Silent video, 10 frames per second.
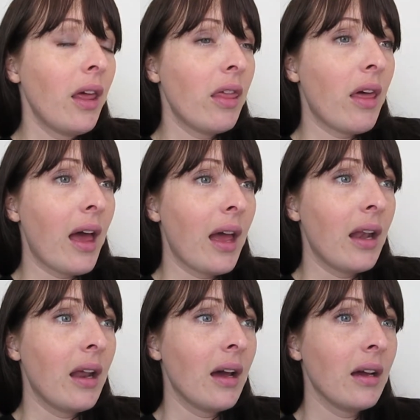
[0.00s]

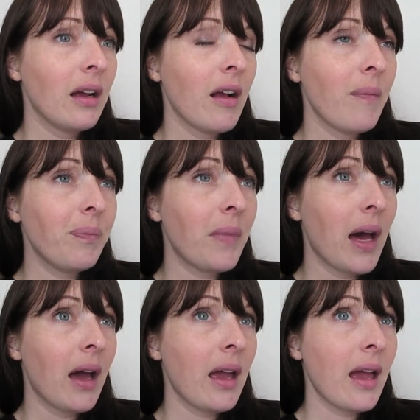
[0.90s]
Then
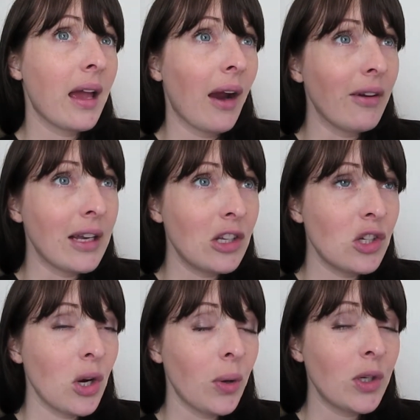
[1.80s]
my
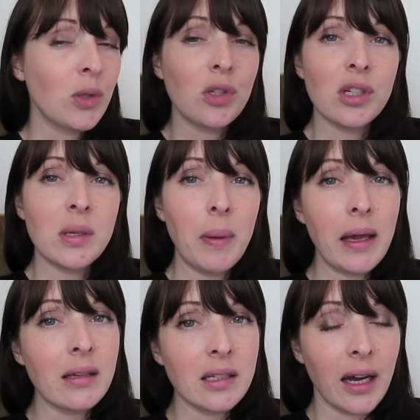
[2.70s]
garage, which was just a
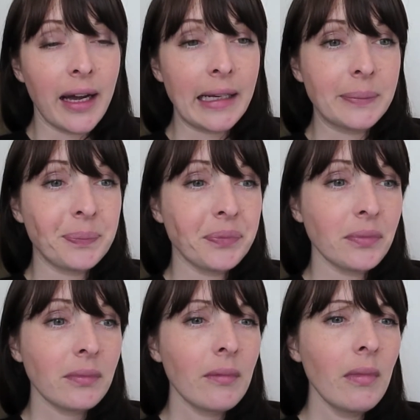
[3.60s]
pigsty,
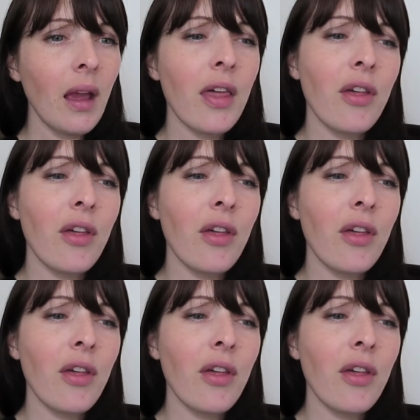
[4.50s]
I